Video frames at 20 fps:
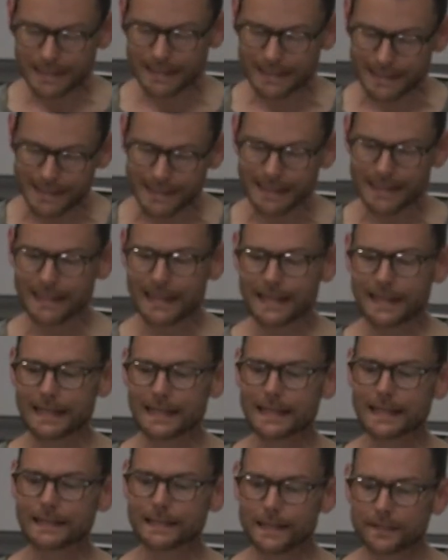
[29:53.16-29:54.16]

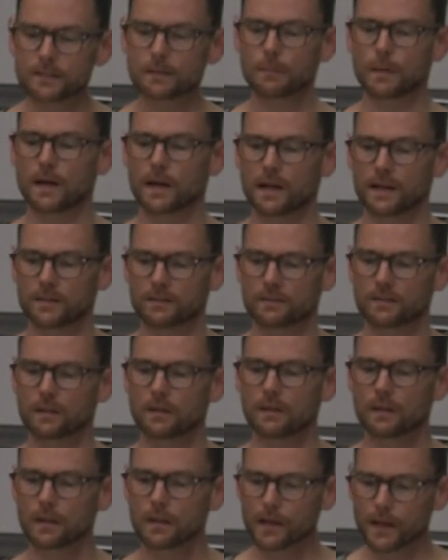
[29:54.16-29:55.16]
delegitimize
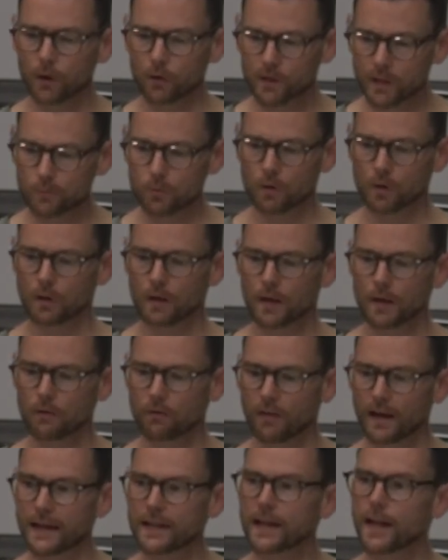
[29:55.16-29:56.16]
the neoliberal
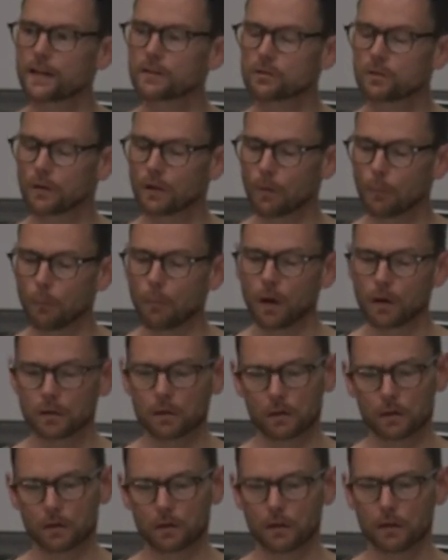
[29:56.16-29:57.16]
financial
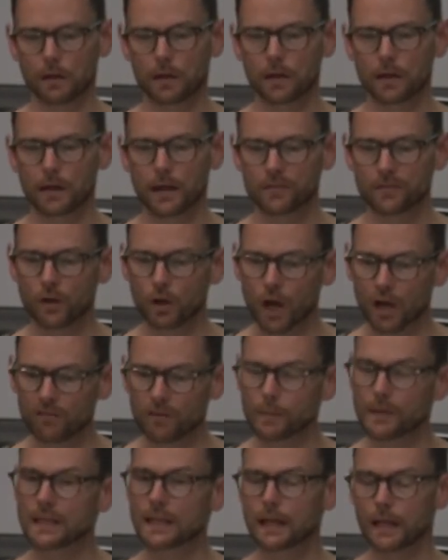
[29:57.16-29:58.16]
model at the
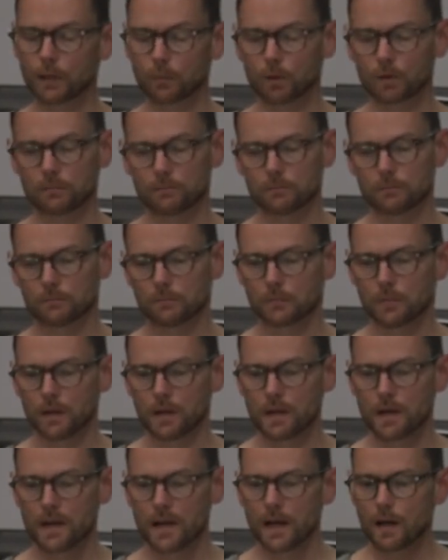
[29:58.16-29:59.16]
government level.
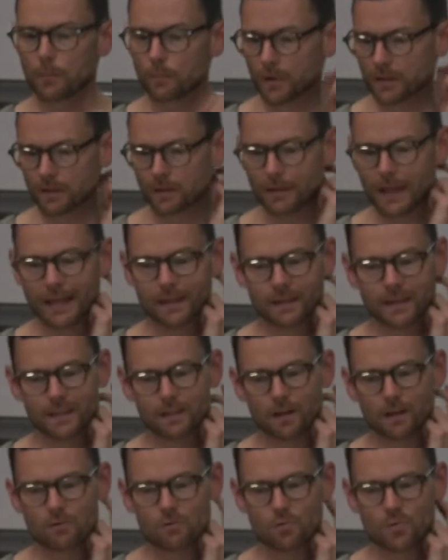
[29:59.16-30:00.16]
But that did
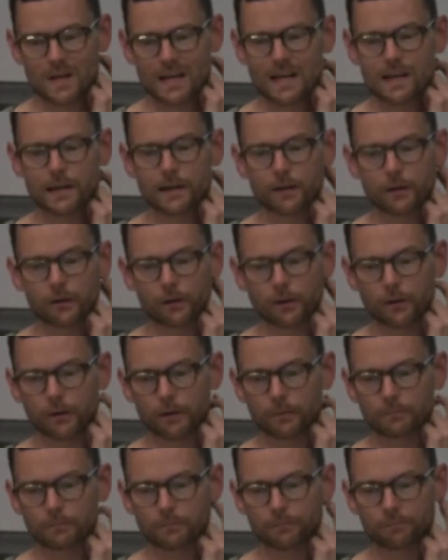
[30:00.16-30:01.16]
not really occur.
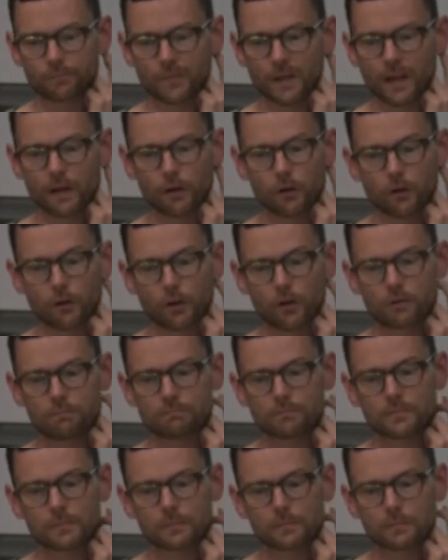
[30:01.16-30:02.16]
It occurred
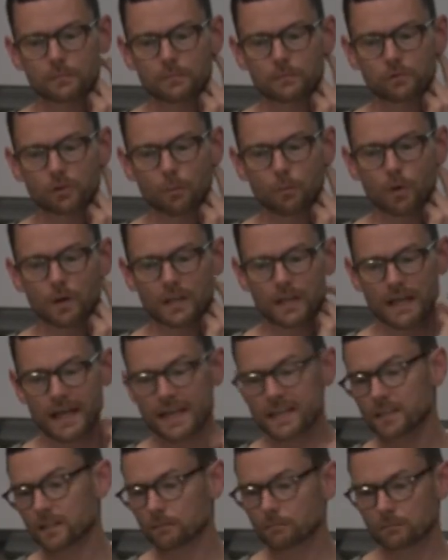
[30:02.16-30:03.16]
somewhat
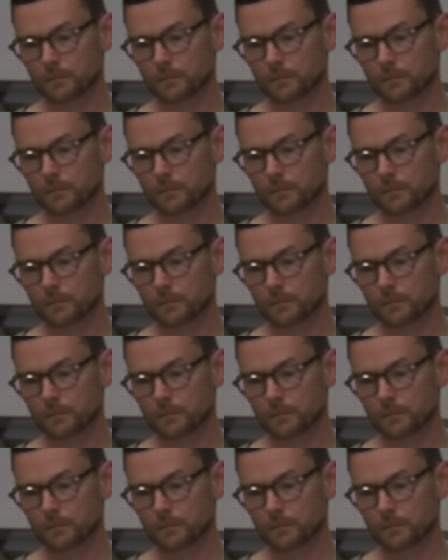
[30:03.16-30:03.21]
later.